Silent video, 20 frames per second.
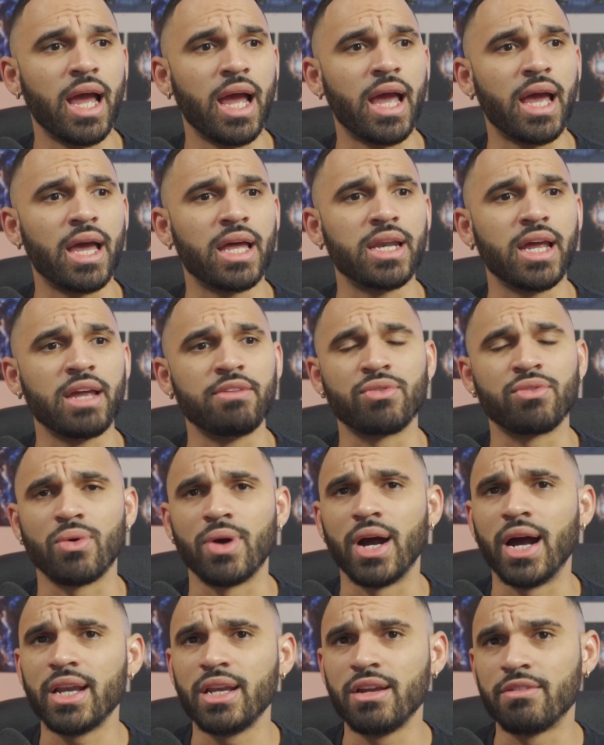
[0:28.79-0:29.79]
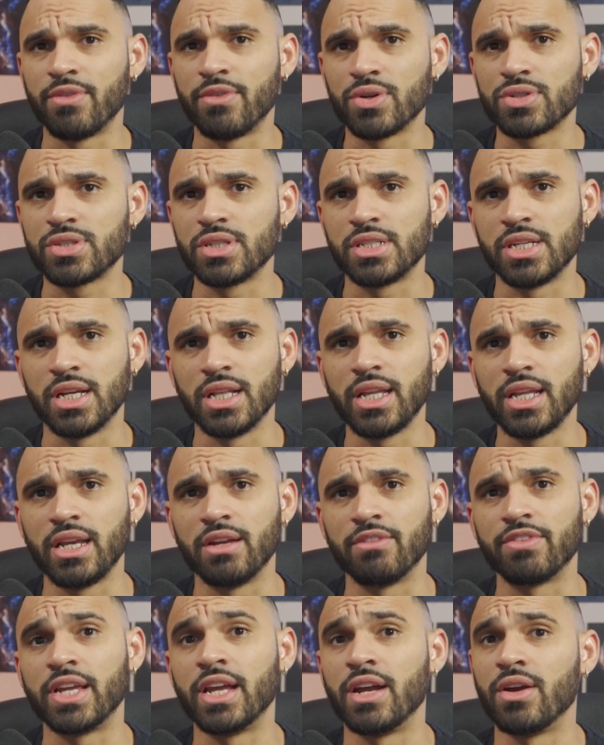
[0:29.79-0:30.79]
and a variety of versatility
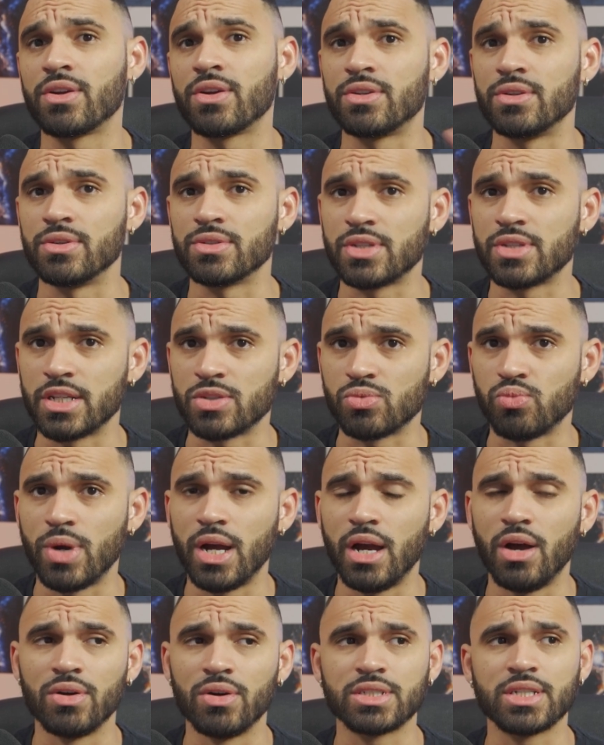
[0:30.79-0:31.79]
of characters as well.